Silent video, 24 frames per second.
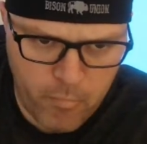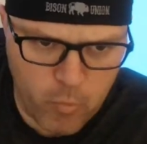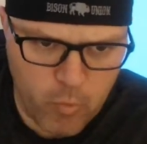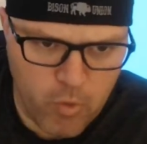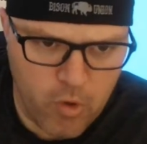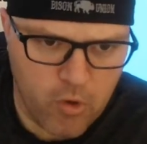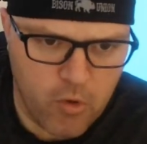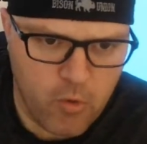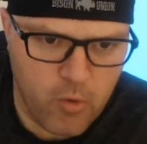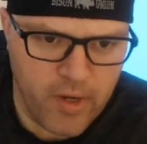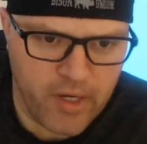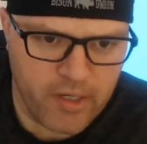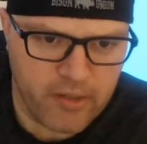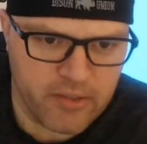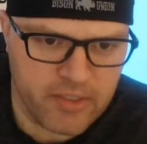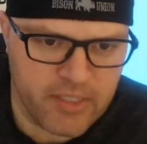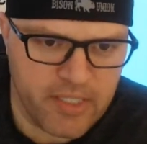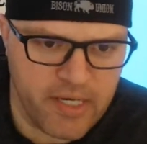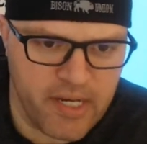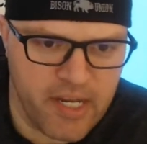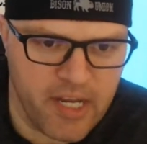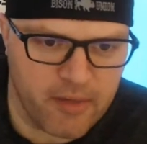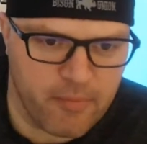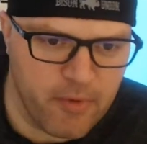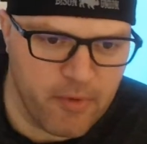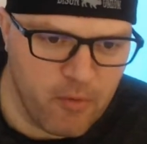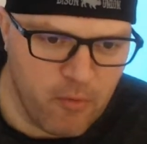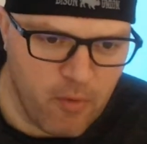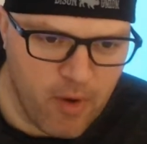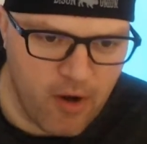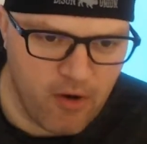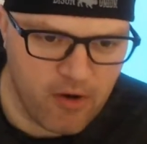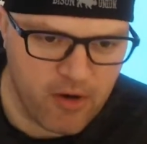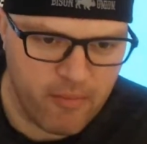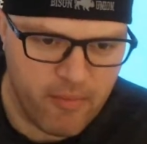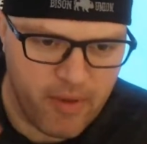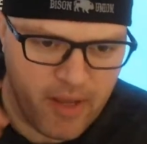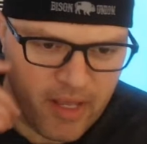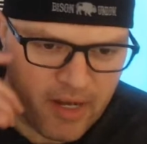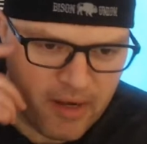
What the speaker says: Real quick, Christine Hickman, welcome